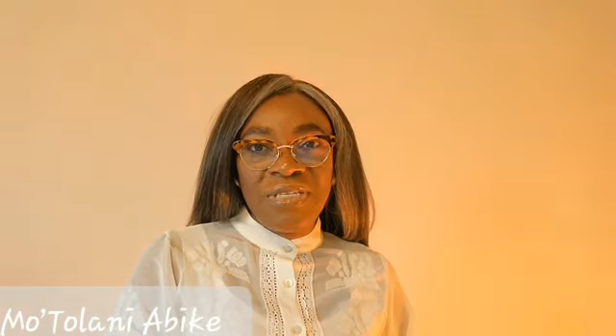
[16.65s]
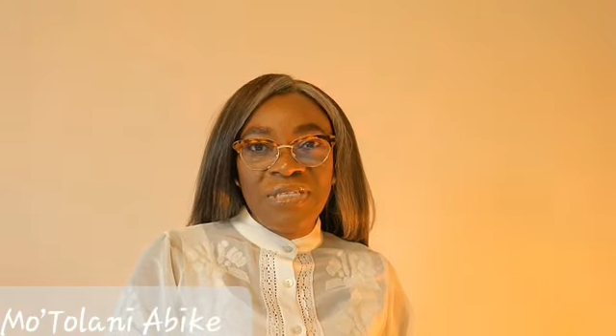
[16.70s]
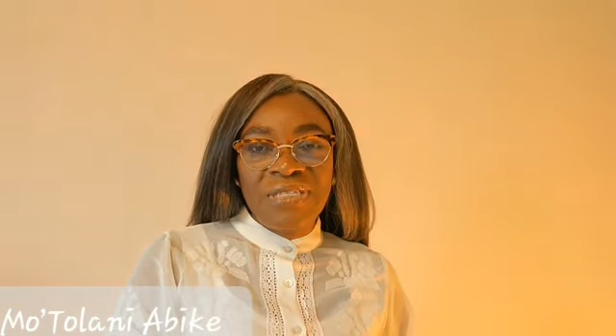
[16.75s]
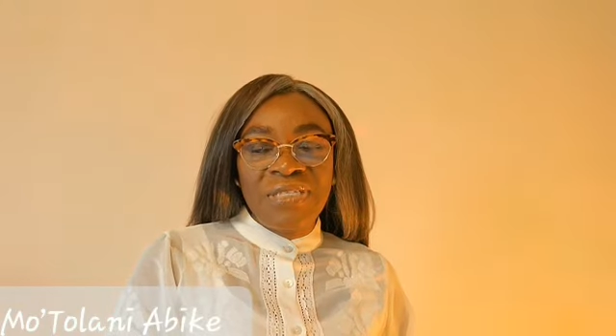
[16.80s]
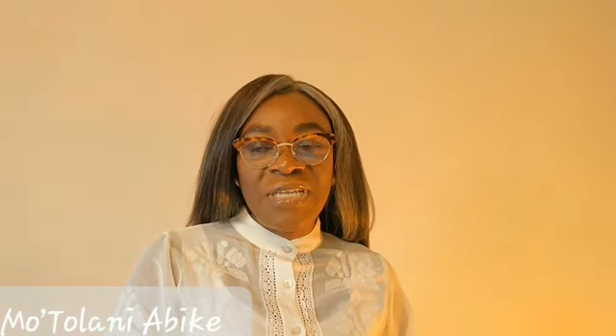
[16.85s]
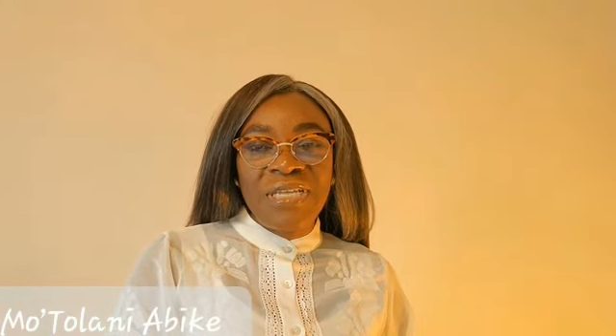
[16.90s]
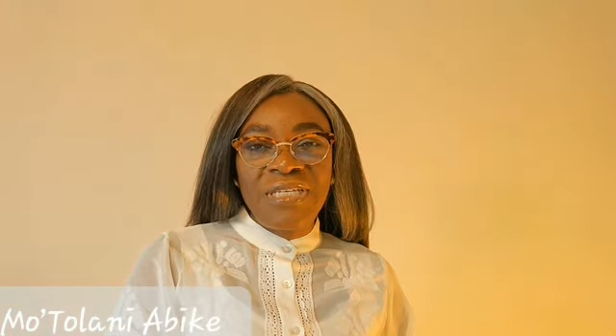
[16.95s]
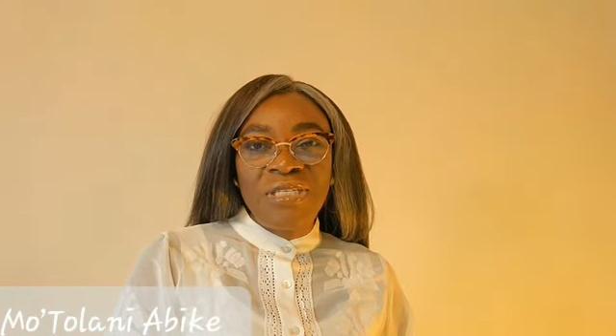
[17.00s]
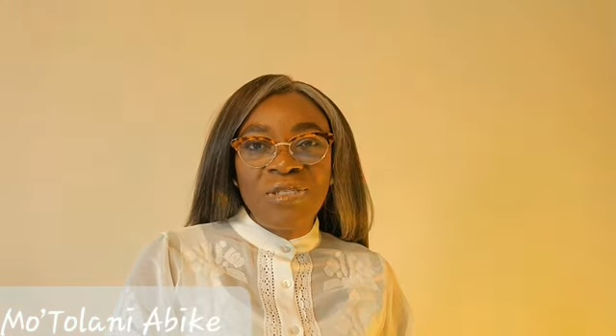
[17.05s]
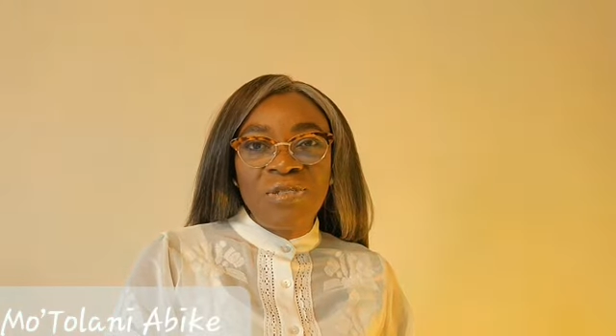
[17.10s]
he
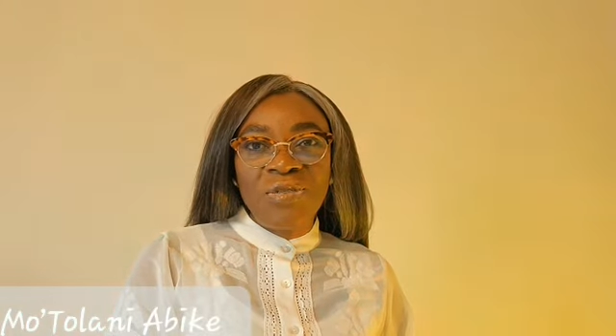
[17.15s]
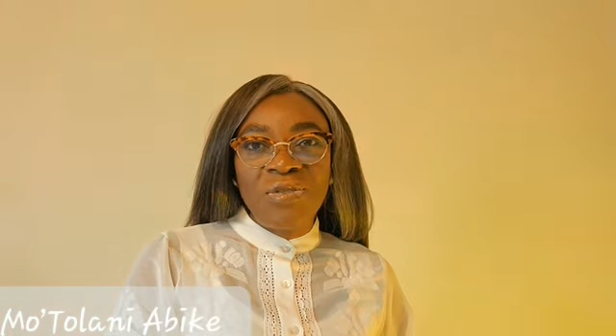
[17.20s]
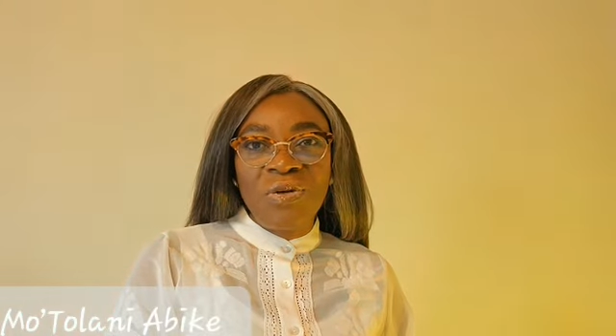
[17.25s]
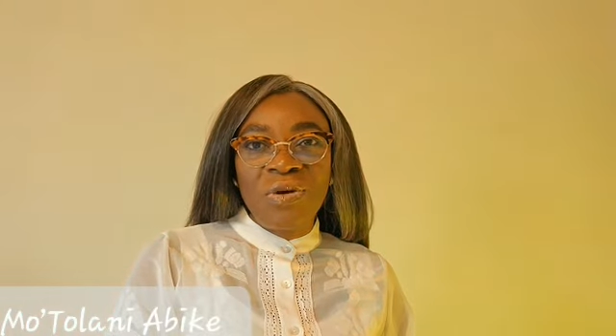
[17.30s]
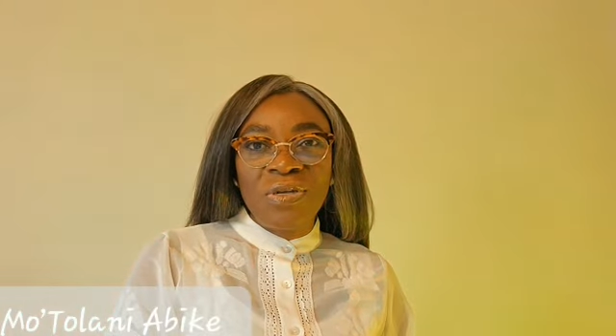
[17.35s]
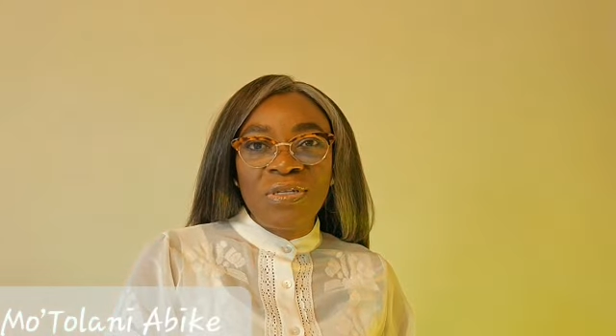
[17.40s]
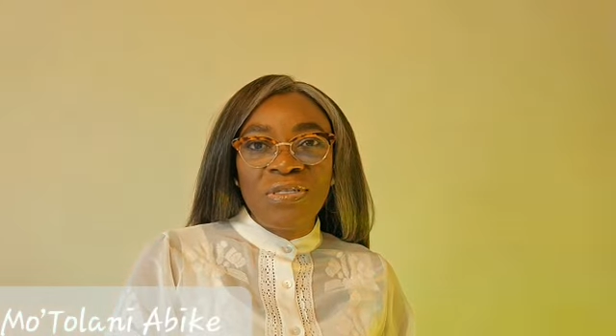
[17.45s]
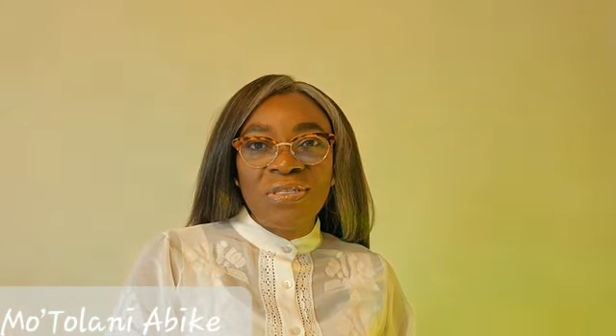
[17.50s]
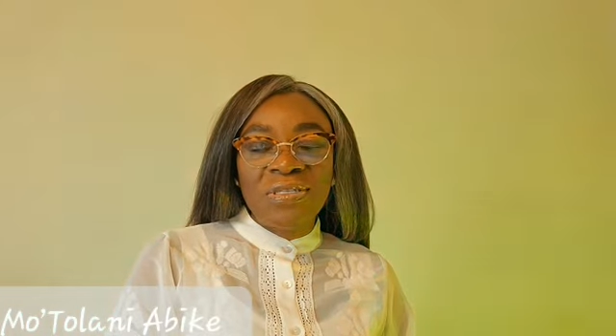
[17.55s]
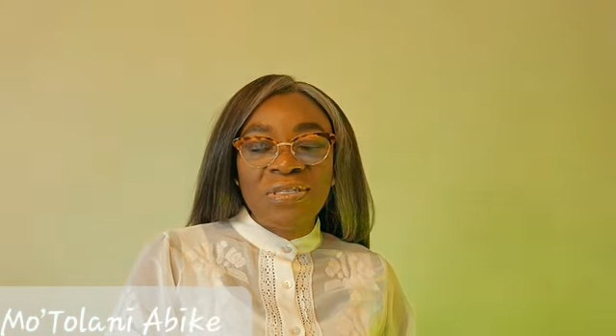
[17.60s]
said
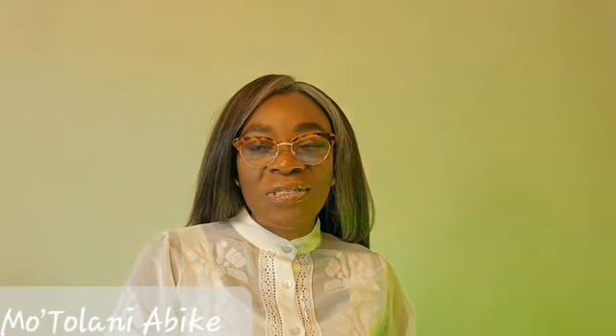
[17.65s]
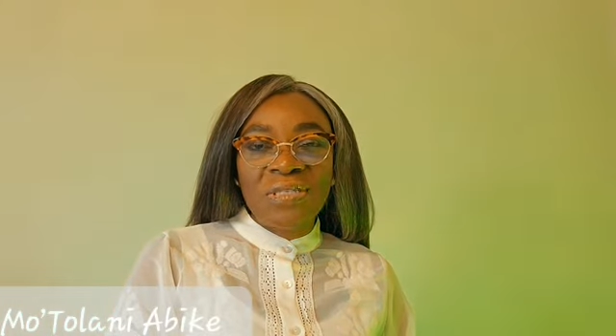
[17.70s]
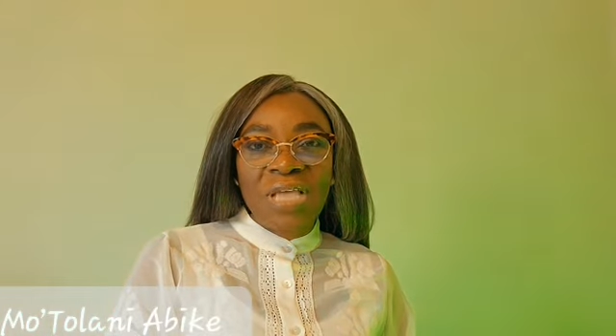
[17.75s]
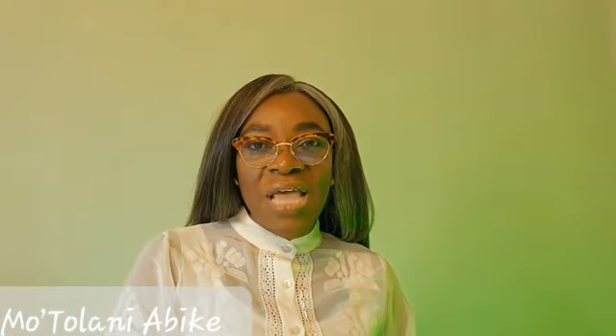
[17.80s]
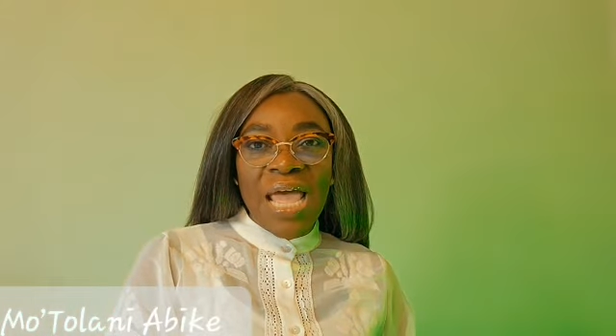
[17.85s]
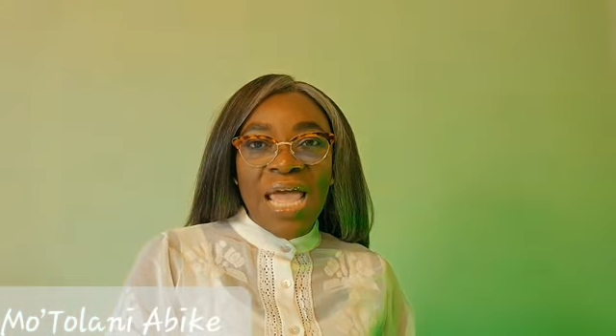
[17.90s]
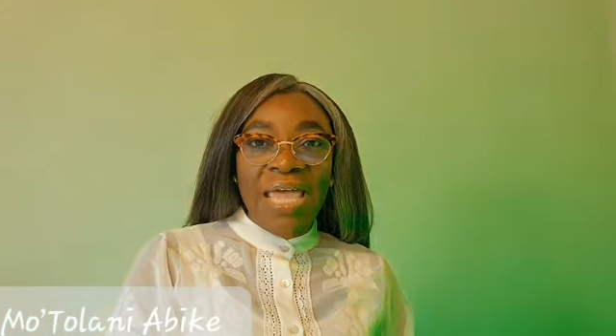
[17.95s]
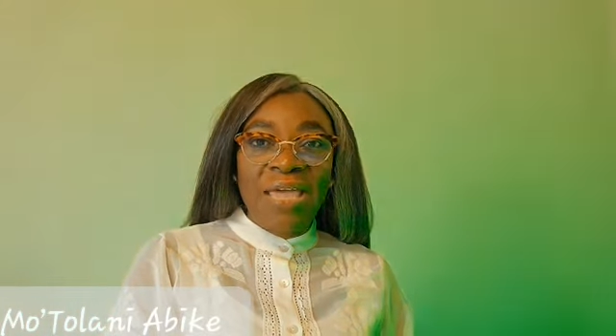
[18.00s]
to us,